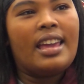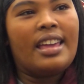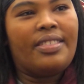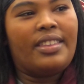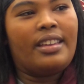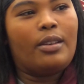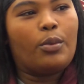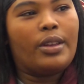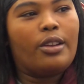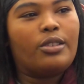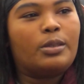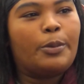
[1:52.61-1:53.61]
and then we
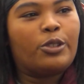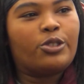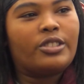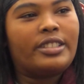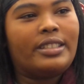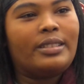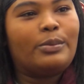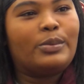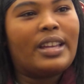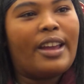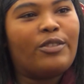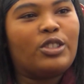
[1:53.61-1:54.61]
go to special teams.
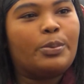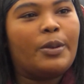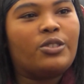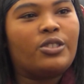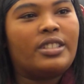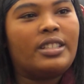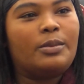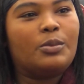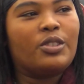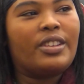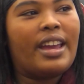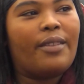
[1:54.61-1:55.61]
After special teams,
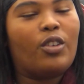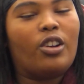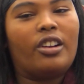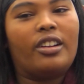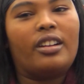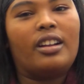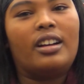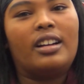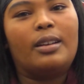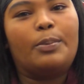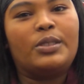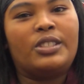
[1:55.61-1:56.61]
we have our
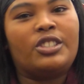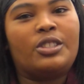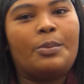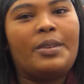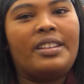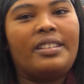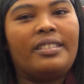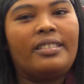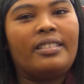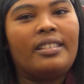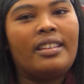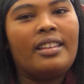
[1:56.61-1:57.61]
uh, position meeting
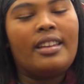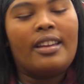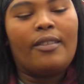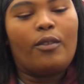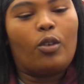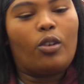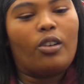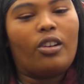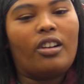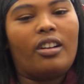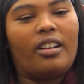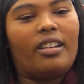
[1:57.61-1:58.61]

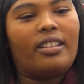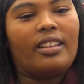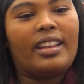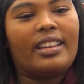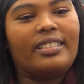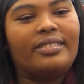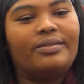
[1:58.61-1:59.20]
or like